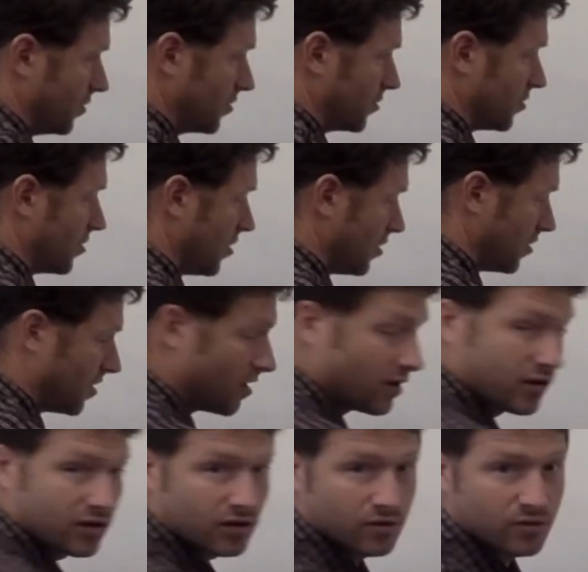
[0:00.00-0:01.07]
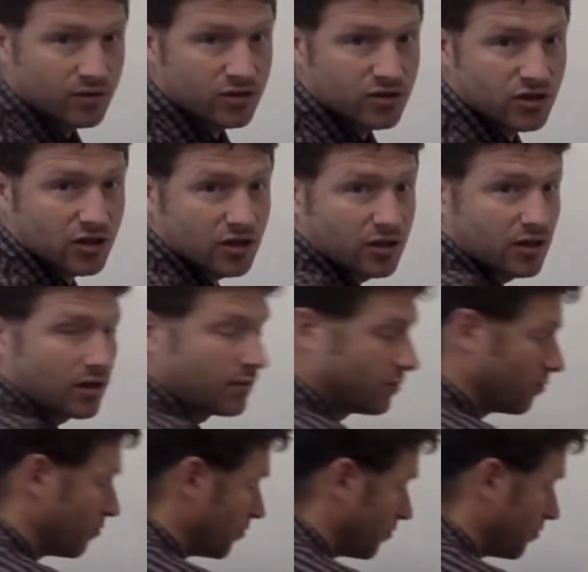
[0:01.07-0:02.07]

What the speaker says: start down here with the chin and then